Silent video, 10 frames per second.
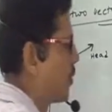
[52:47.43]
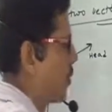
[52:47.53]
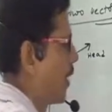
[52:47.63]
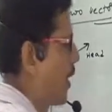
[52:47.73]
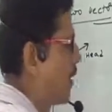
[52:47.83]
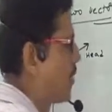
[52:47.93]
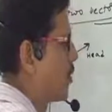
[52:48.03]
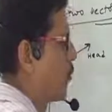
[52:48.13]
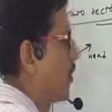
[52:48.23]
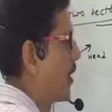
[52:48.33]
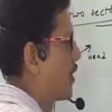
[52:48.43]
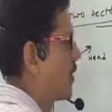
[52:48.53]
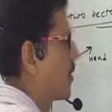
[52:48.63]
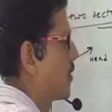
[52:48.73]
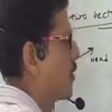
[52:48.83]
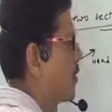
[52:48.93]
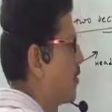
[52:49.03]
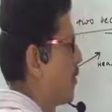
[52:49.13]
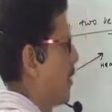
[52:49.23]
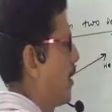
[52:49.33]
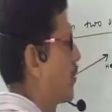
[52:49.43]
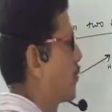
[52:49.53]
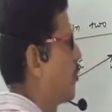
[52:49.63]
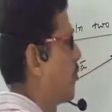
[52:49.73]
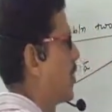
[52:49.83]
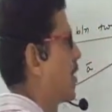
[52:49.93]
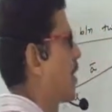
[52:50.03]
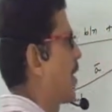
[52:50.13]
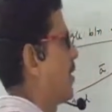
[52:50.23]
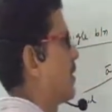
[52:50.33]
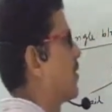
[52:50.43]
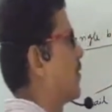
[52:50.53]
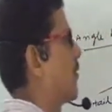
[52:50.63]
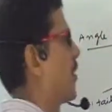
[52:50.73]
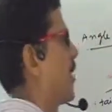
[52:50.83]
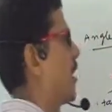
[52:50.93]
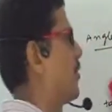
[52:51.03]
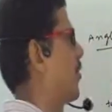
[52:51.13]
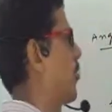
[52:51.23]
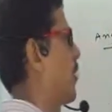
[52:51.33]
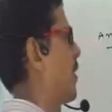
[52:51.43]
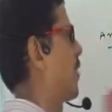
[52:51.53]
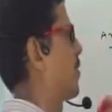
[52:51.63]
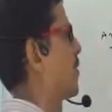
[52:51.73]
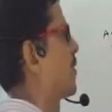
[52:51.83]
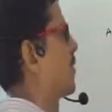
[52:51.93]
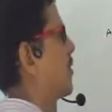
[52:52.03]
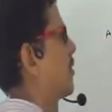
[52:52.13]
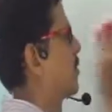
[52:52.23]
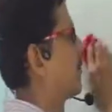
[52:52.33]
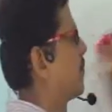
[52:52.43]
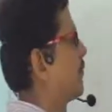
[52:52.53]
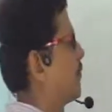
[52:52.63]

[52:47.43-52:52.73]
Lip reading: So kinds of vectors, let us go for the different kinds of vectors.